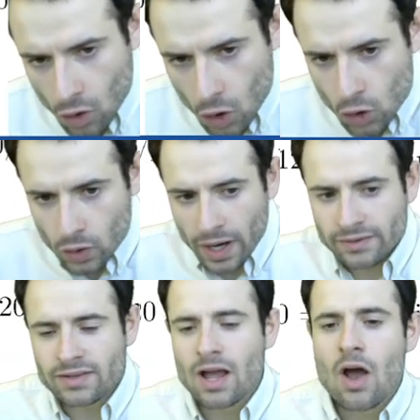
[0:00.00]
look
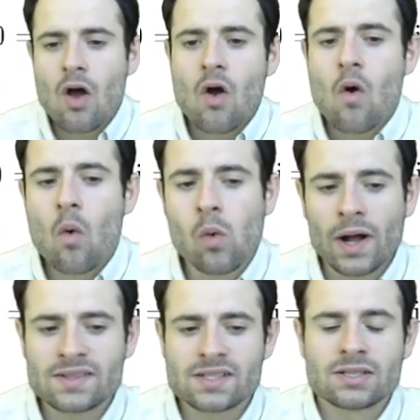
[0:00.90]
at
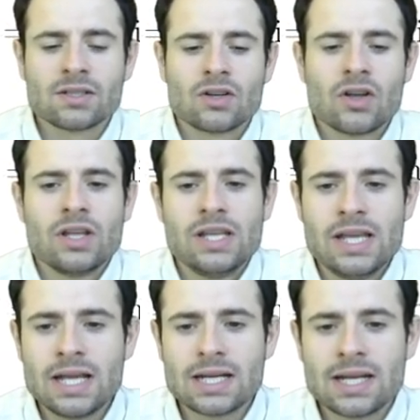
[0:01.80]
what
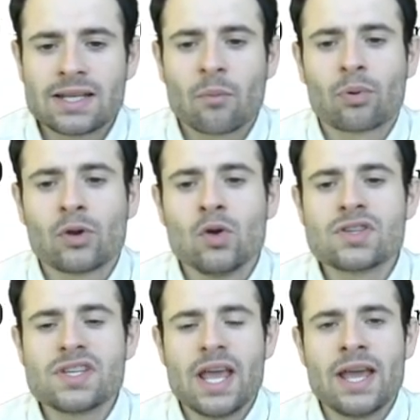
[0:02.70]
England can
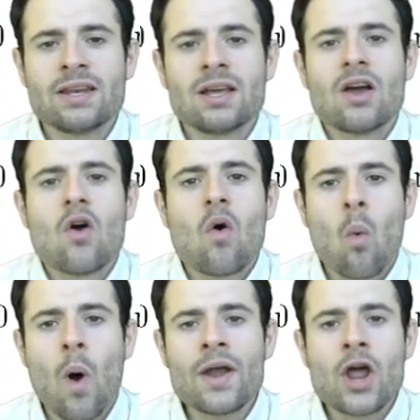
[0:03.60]
produce in
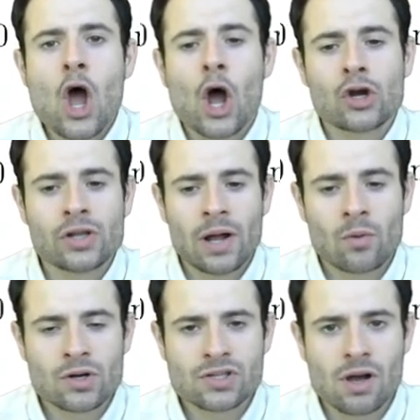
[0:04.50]
100
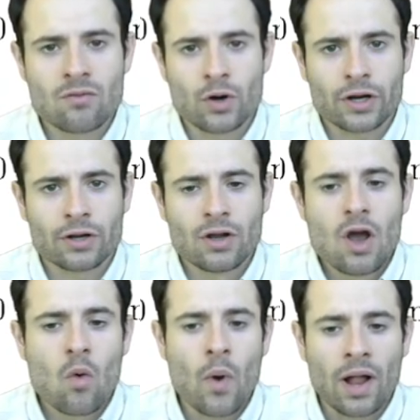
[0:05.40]
hours of work.
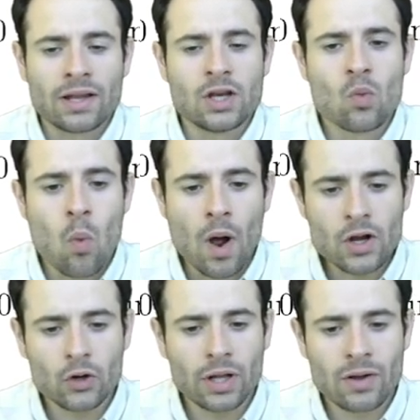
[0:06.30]
Well, in
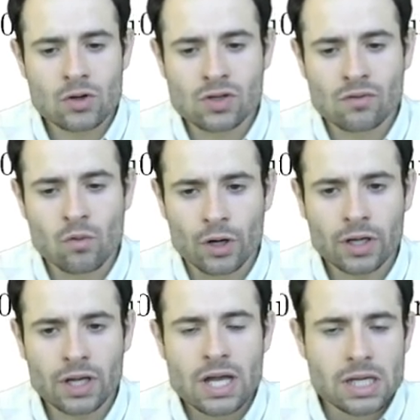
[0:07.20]
100 hours of
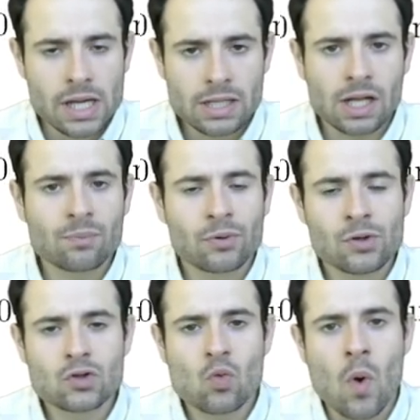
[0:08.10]
work, it can
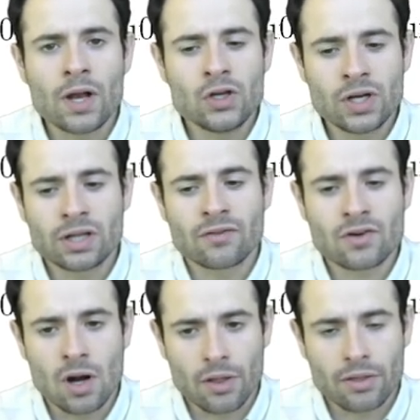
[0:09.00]
produce one unit of
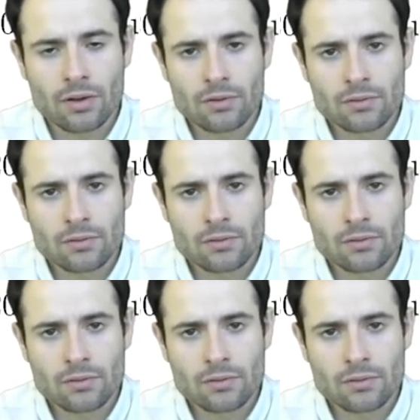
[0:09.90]
cloth.